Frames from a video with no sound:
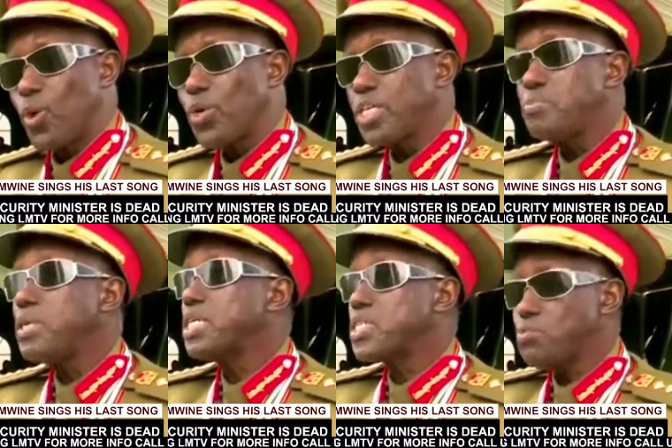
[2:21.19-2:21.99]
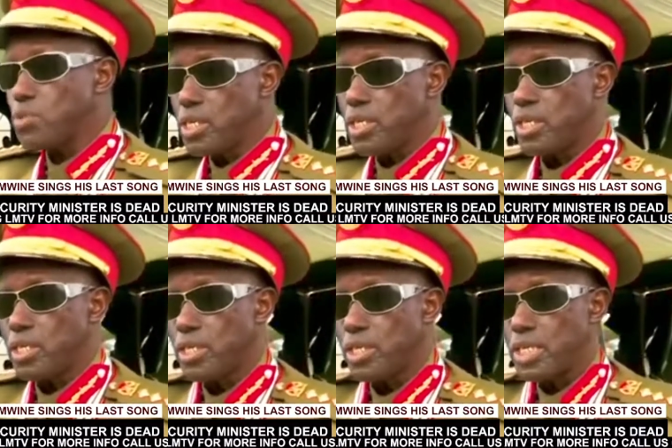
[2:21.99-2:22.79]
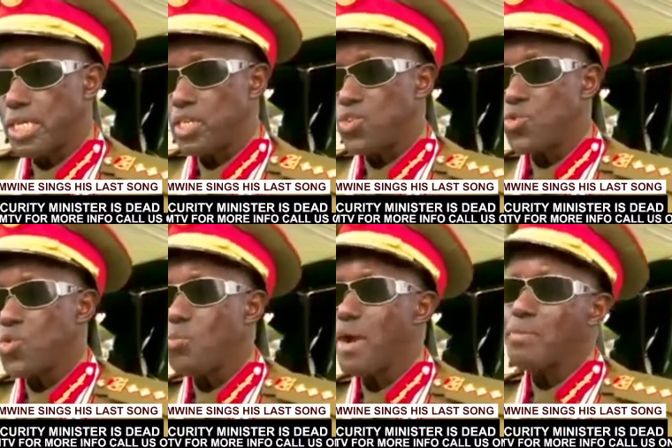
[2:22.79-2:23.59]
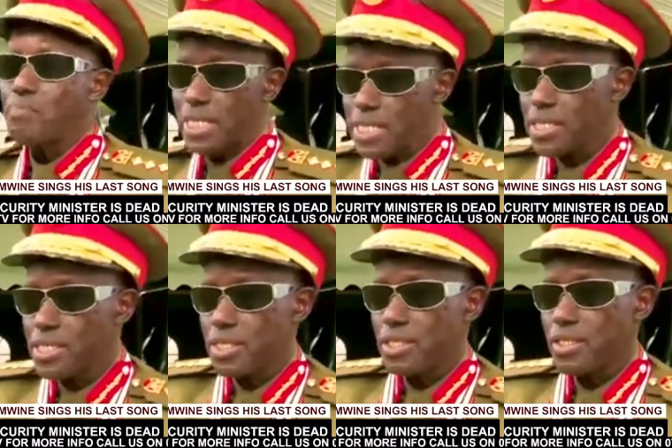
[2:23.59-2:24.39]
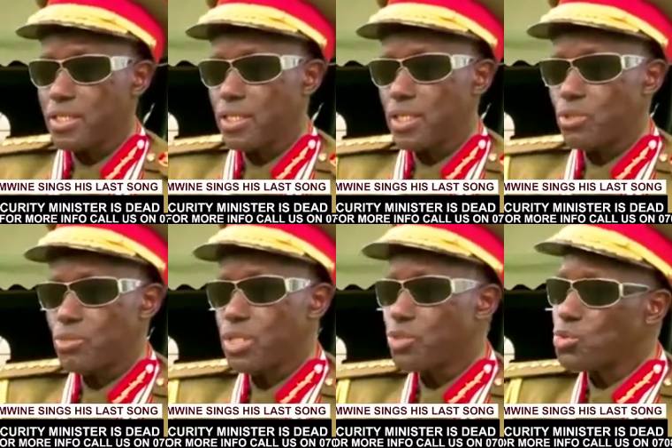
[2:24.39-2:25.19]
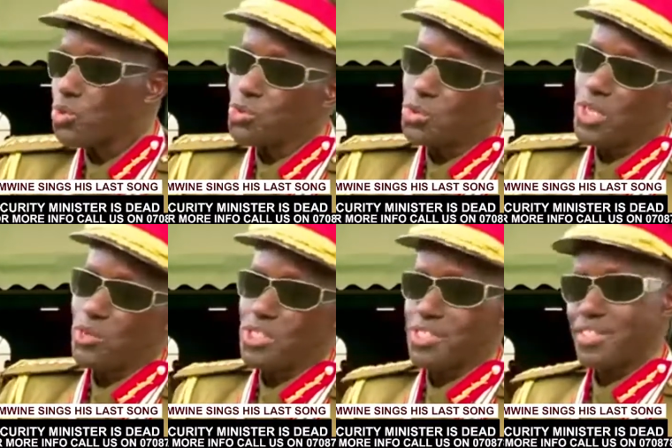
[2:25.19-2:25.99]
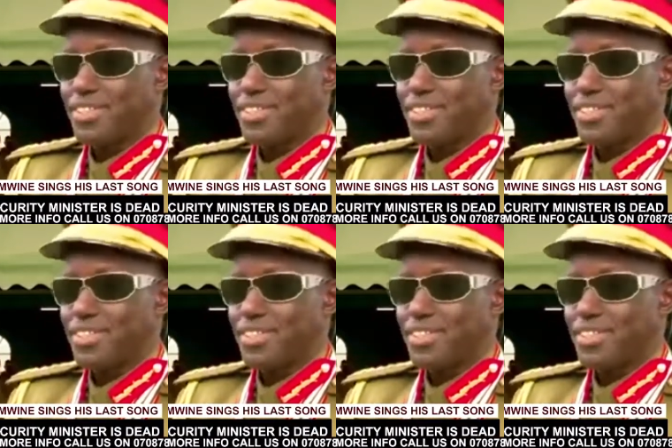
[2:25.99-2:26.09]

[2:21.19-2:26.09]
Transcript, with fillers: which makes me do my best to let God do the rest.